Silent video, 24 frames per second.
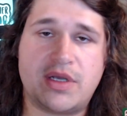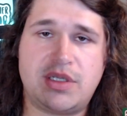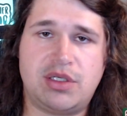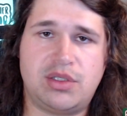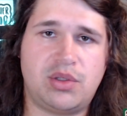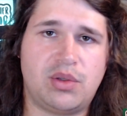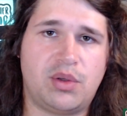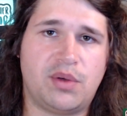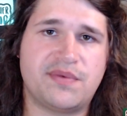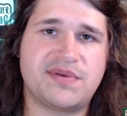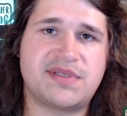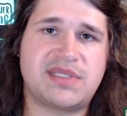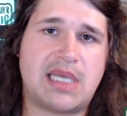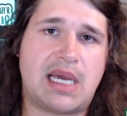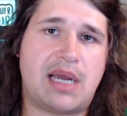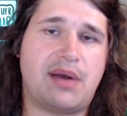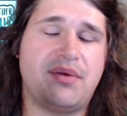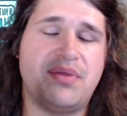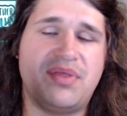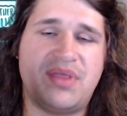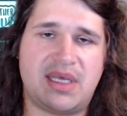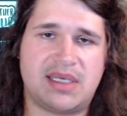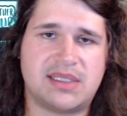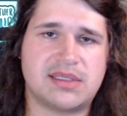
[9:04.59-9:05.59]
your North Star
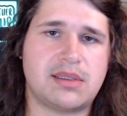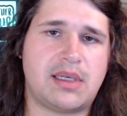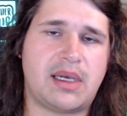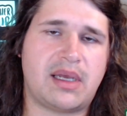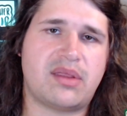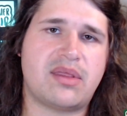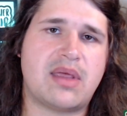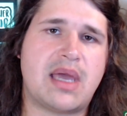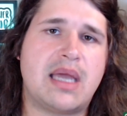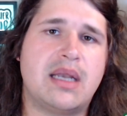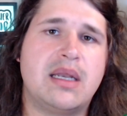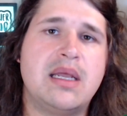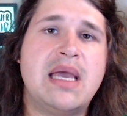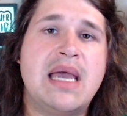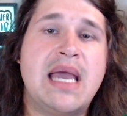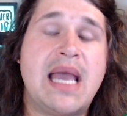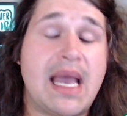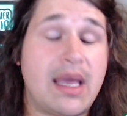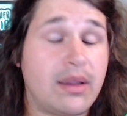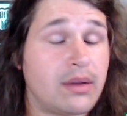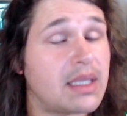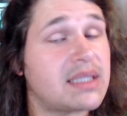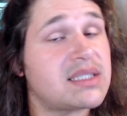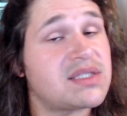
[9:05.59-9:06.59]
and things like that.
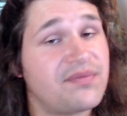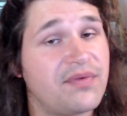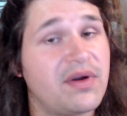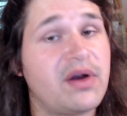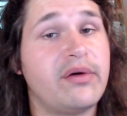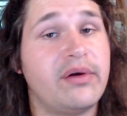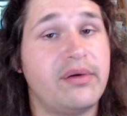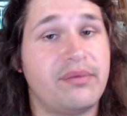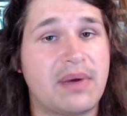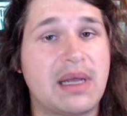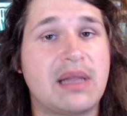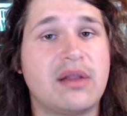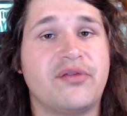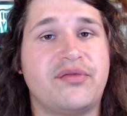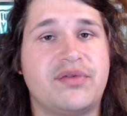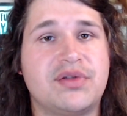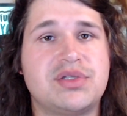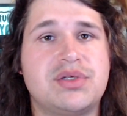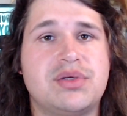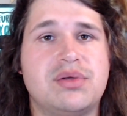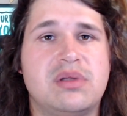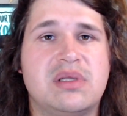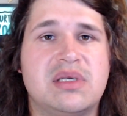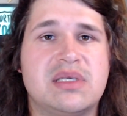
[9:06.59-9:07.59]
And that's very relevant
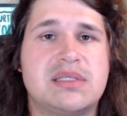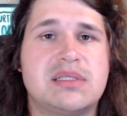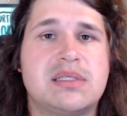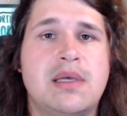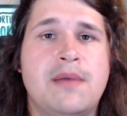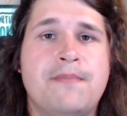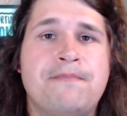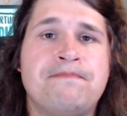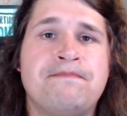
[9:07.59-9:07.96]
to this.